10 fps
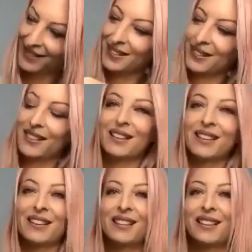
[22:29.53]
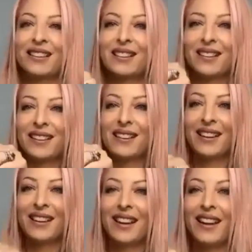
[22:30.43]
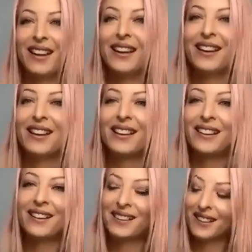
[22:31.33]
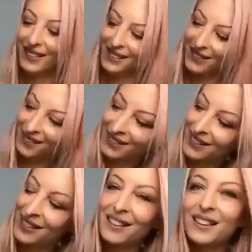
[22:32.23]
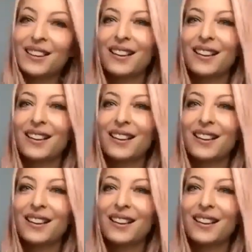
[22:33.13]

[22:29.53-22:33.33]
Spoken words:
It's a great pony. I'm jealous now.